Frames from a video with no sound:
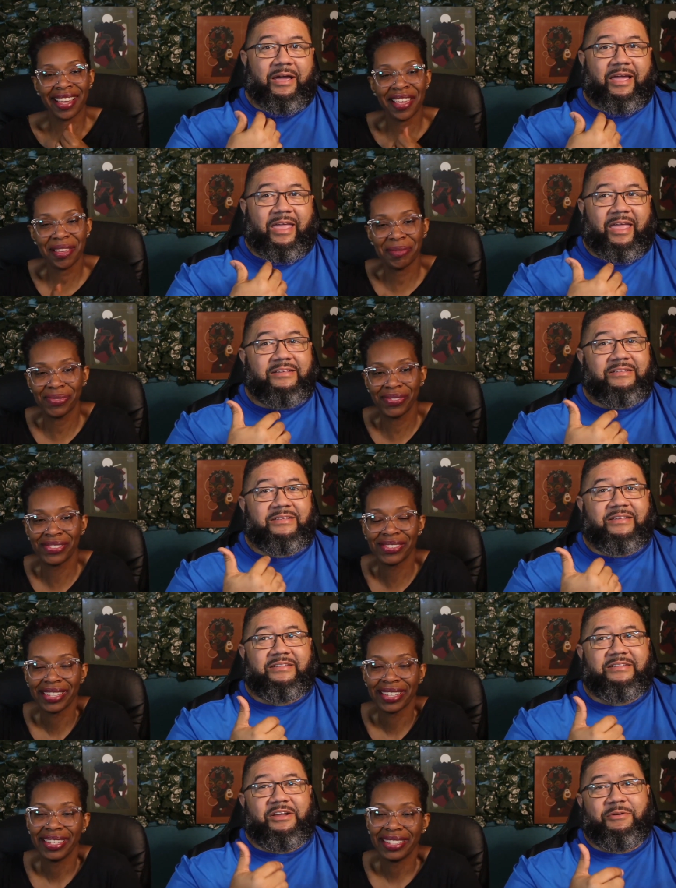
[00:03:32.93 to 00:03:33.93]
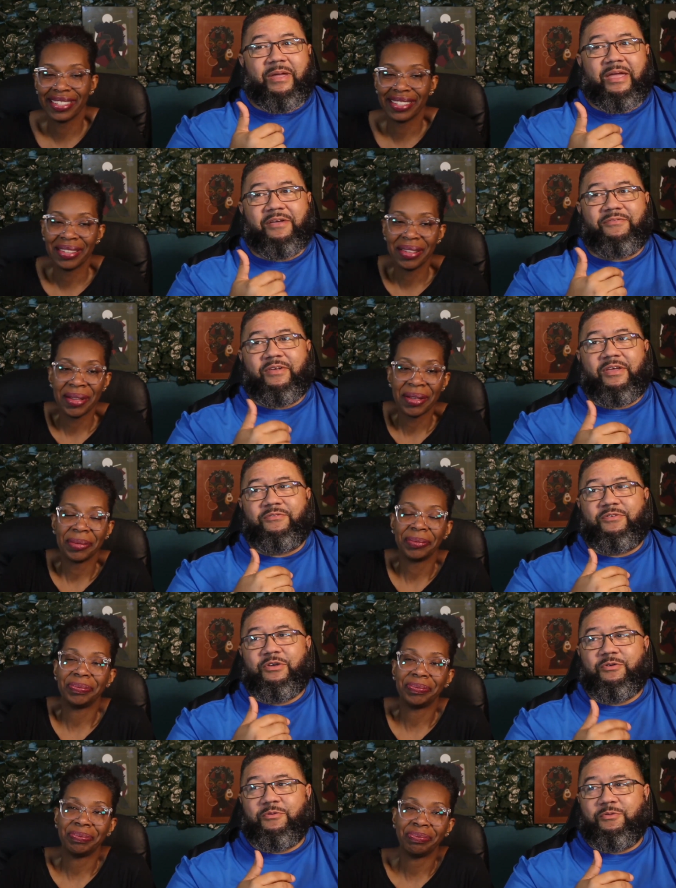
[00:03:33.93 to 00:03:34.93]
Speaker 1: cheap. Because hear me, if
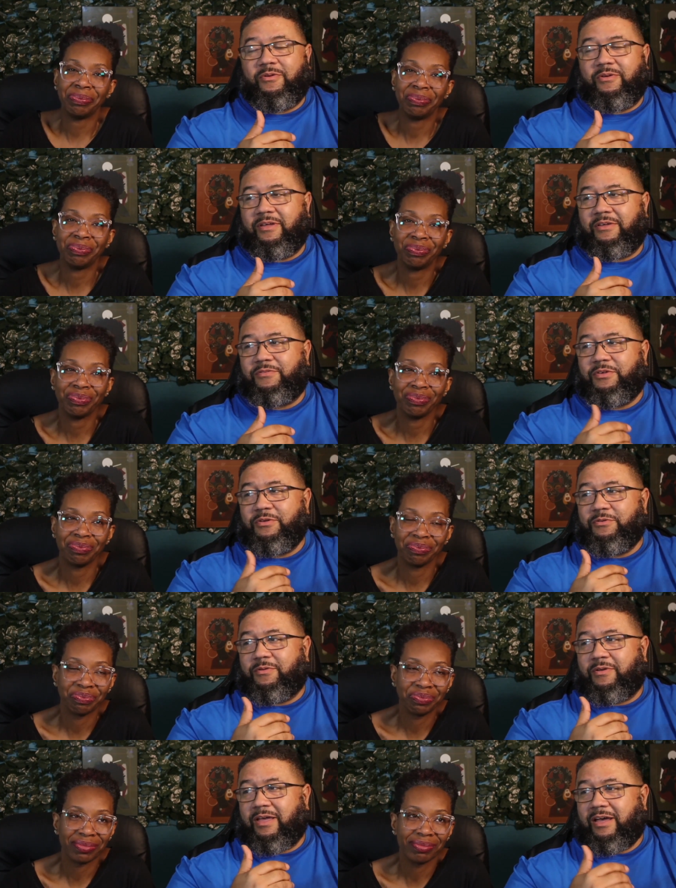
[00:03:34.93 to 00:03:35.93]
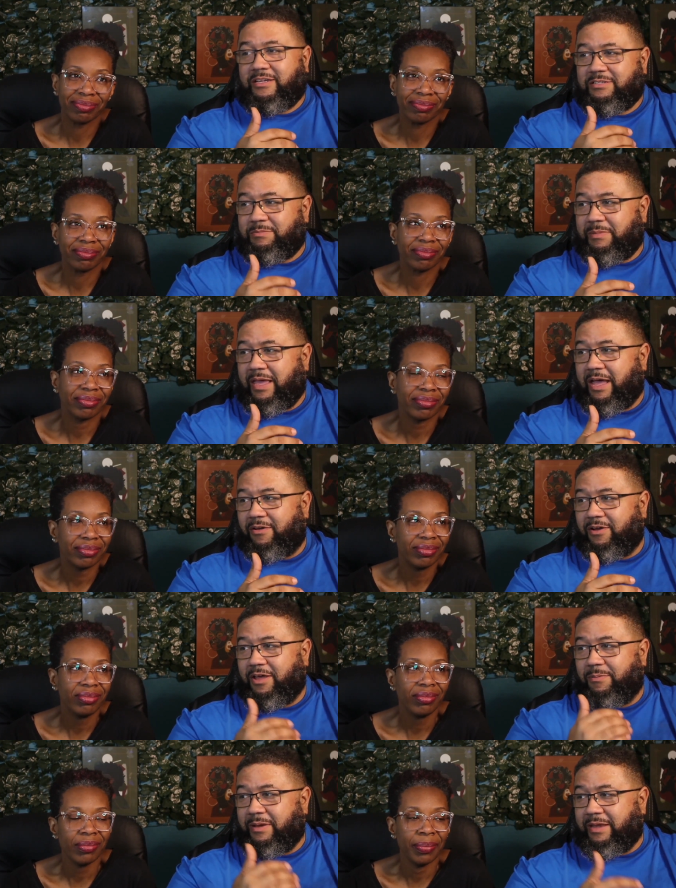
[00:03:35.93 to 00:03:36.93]
you cussed me
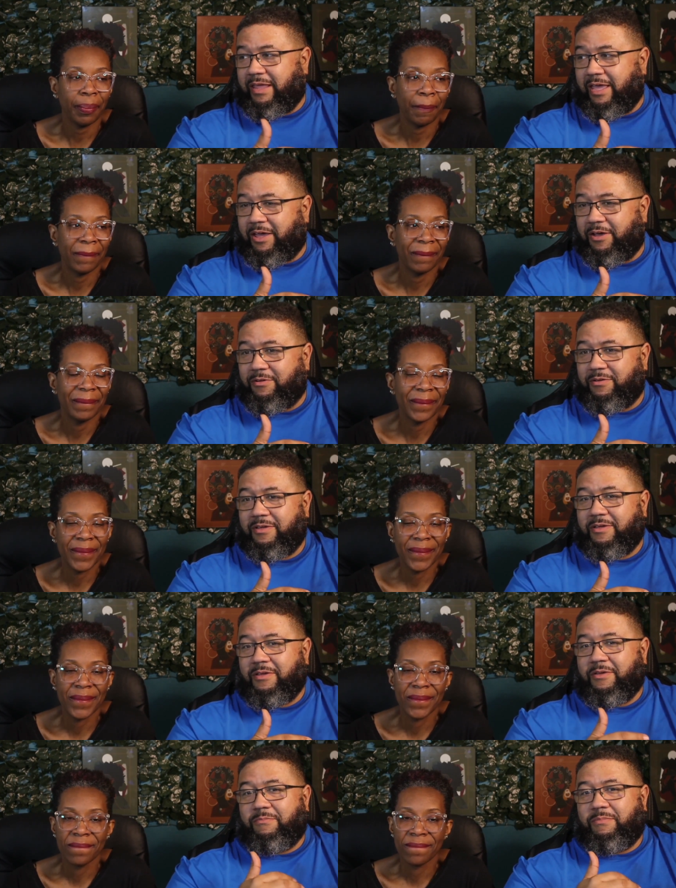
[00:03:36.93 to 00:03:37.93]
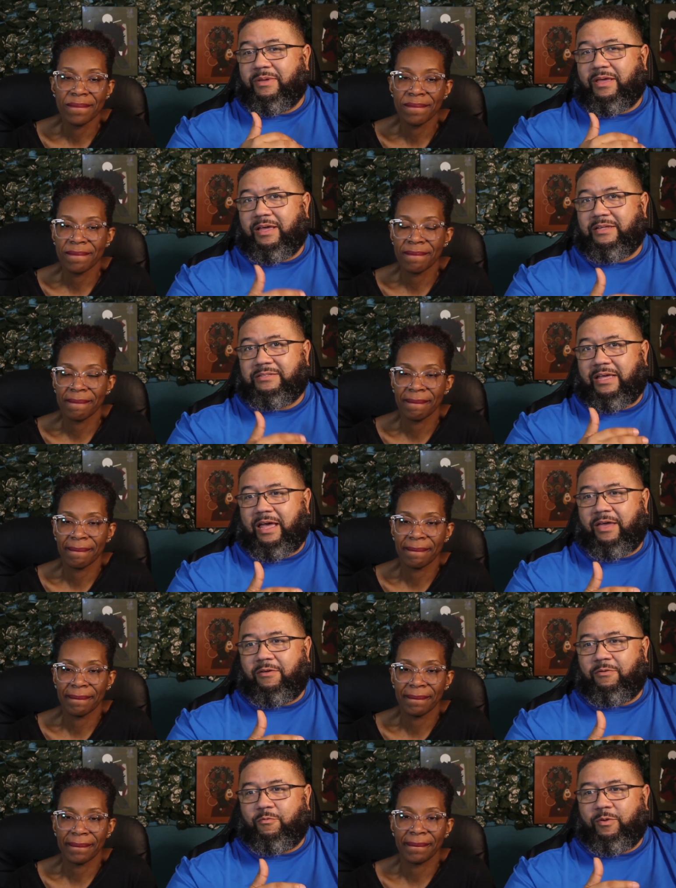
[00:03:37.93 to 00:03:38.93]
out up and down because
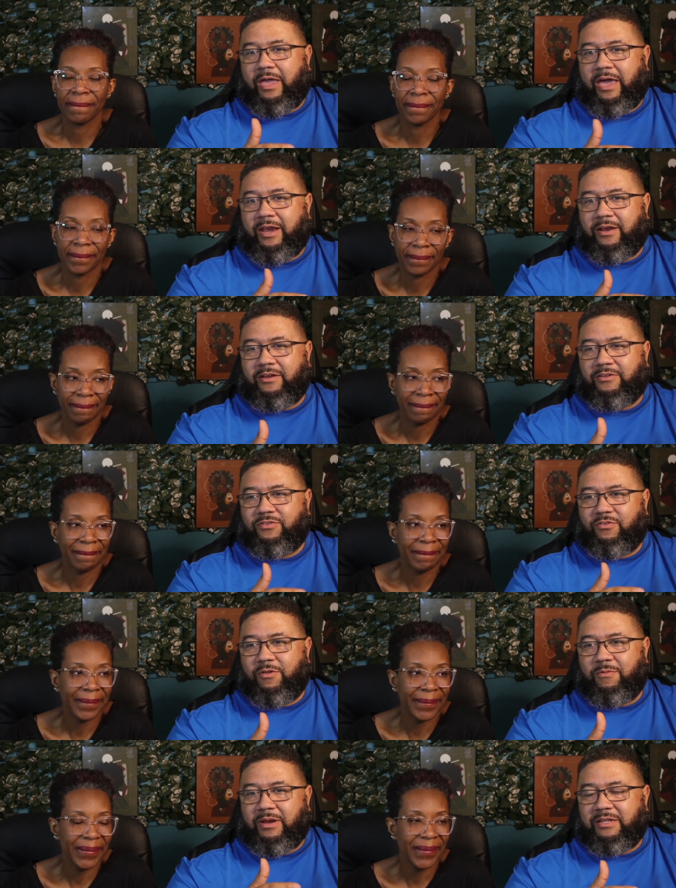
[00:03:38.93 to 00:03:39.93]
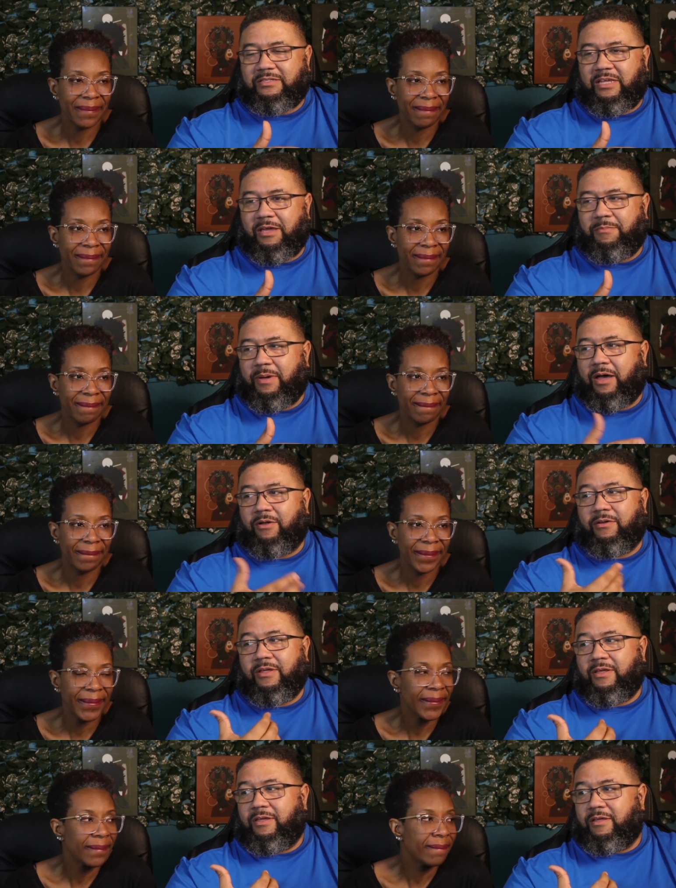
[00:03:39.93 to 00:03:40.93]
we had a disagreement, let's say,
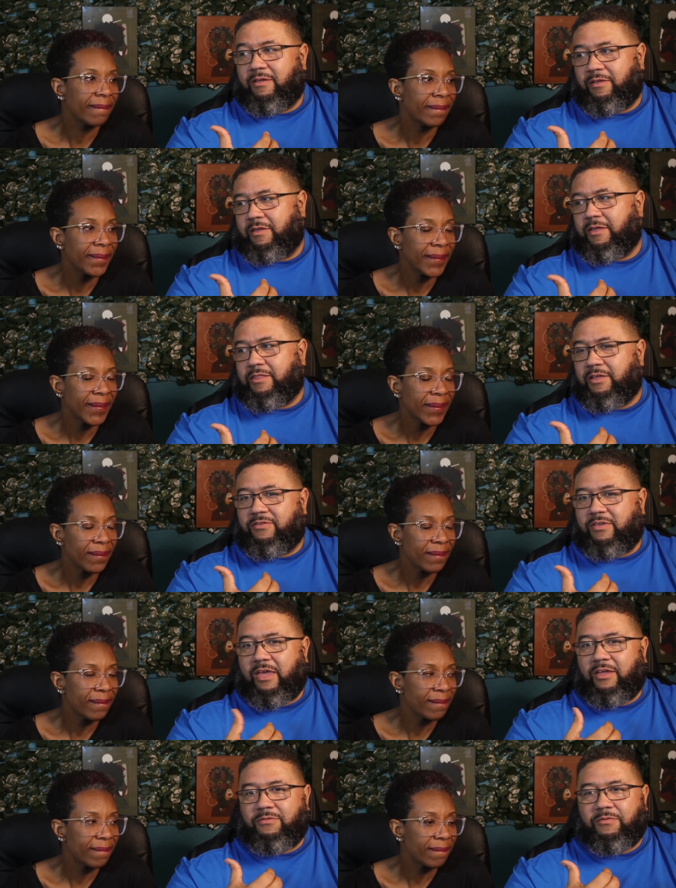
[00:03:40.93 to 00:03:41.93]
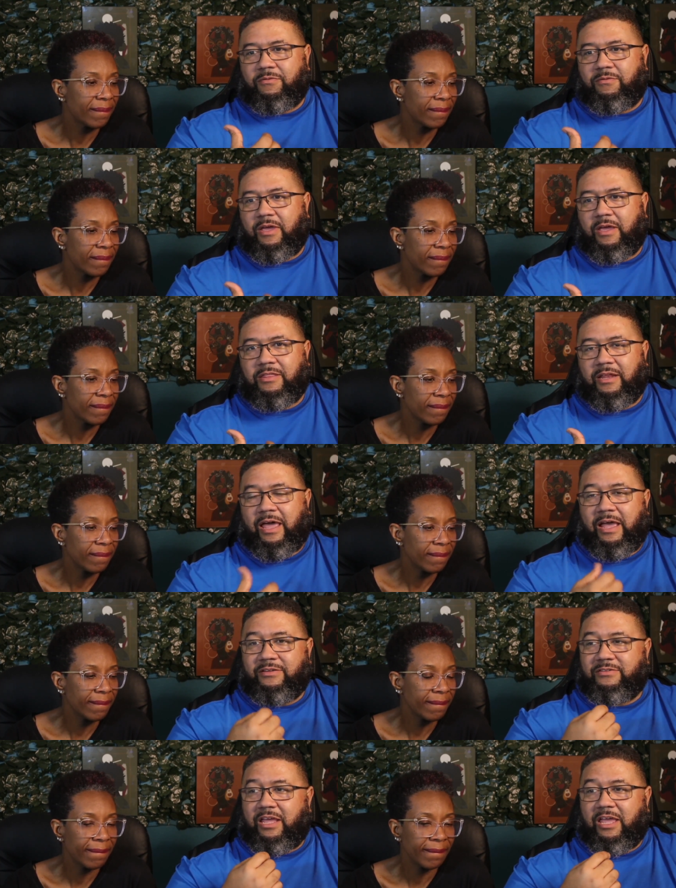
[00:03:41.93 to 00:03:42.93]
about, in this case, taking the
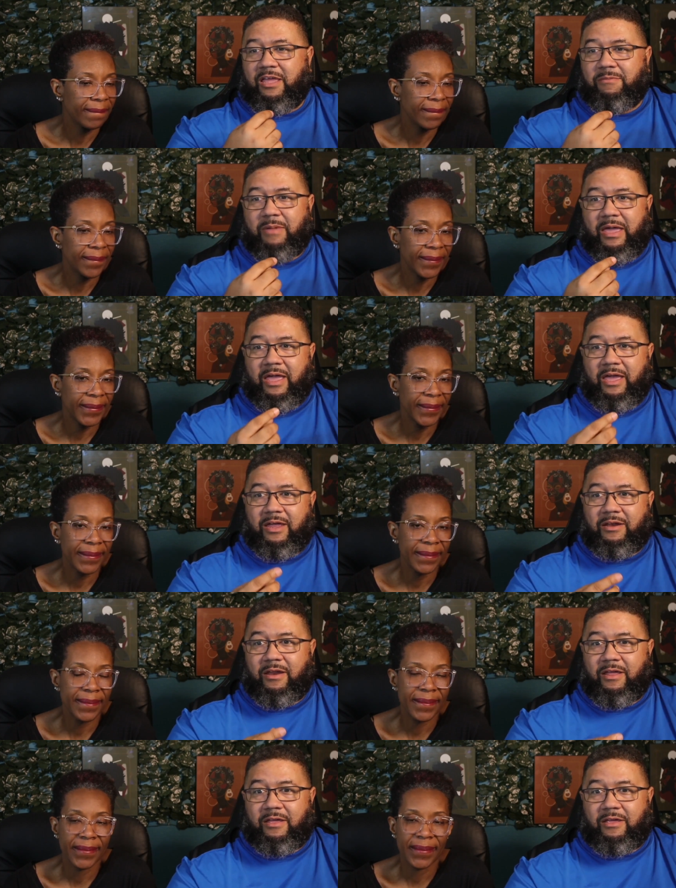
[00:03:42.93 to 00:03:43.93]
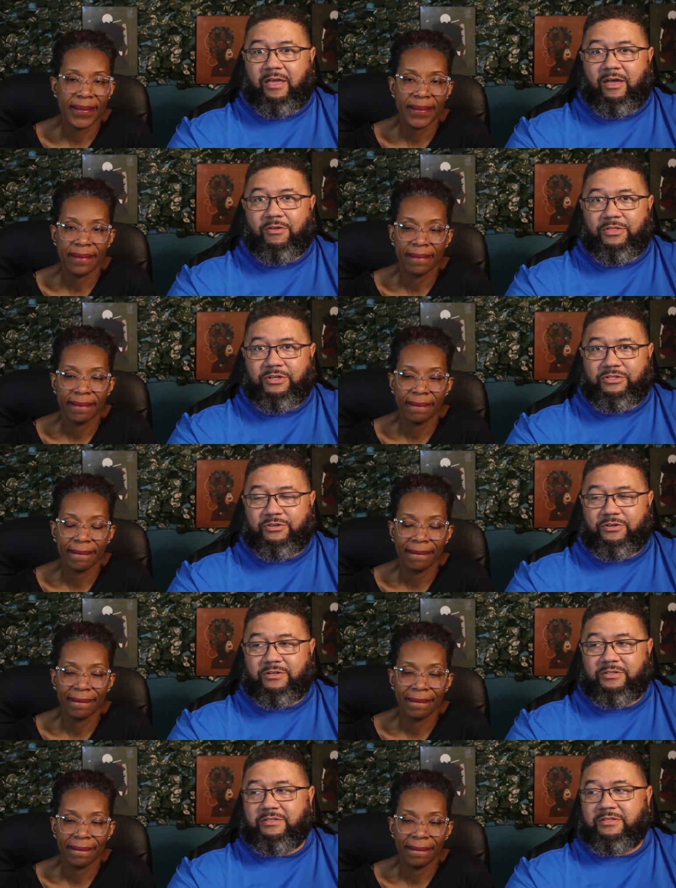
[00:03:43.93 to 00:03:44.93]
last name and health
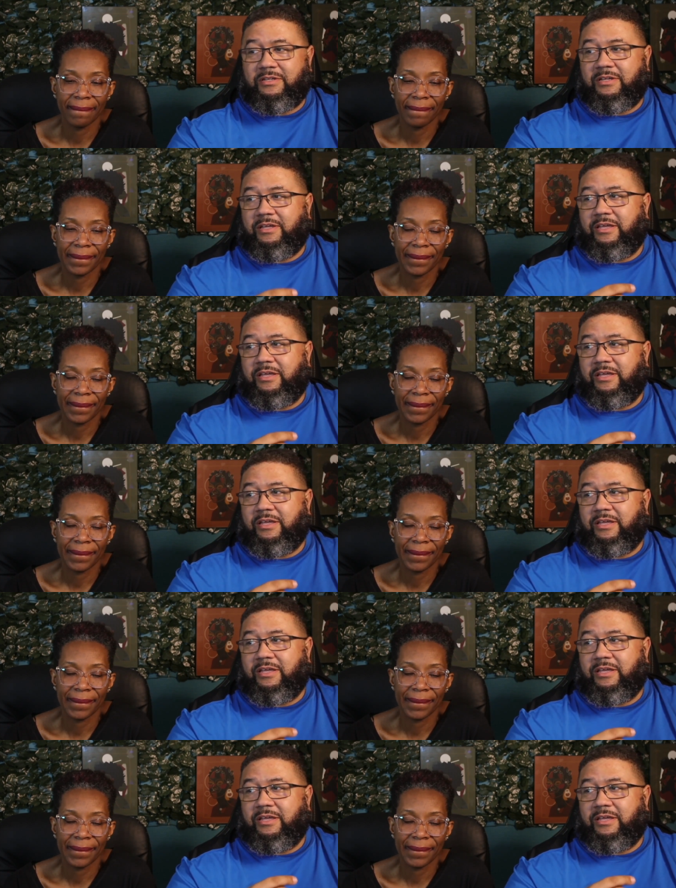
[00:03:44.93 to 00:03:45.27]
insurance,